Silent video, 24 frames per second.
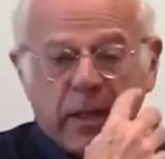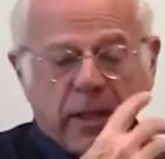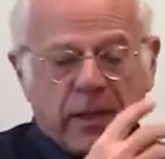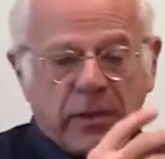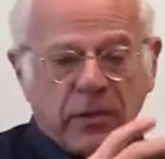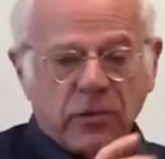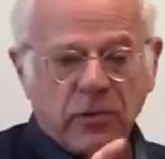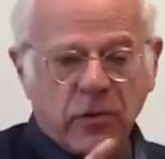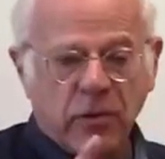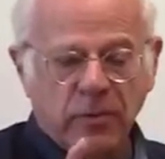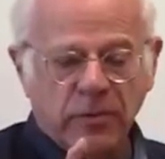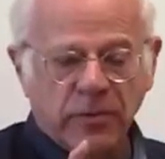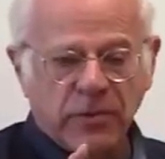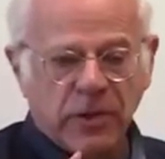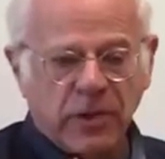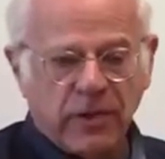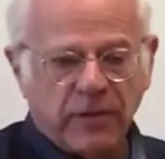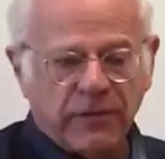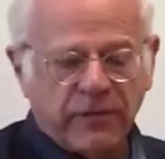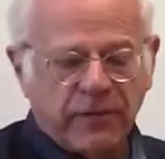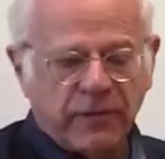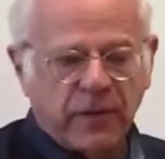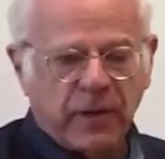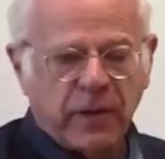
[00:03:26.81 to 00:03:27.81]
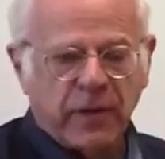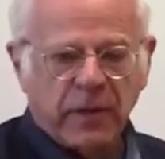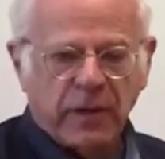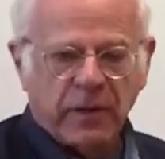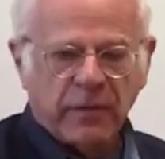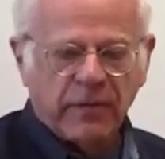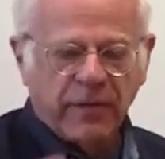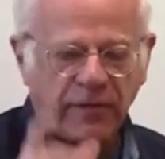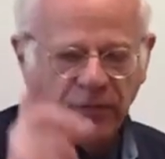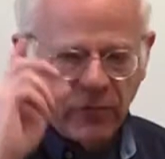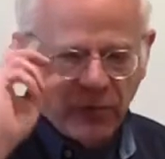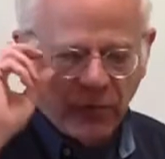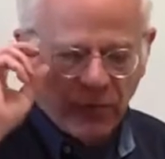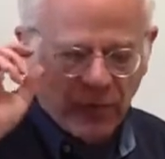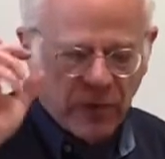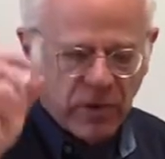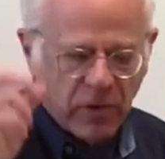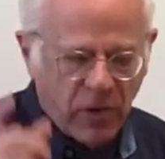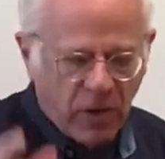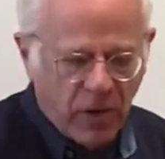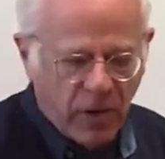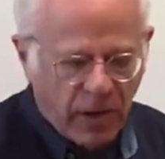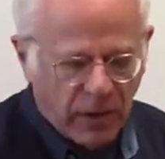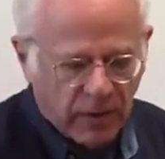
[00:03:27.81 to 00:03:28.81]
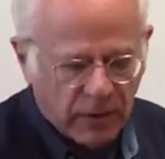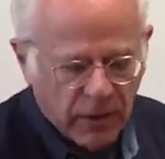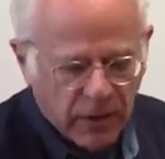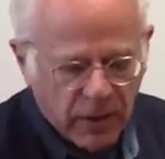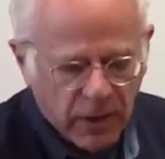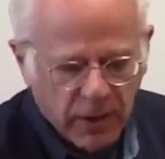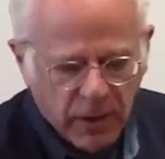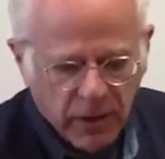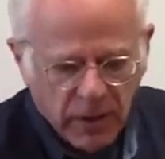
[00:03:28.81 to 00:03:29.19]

in terms of, uh, if you recall,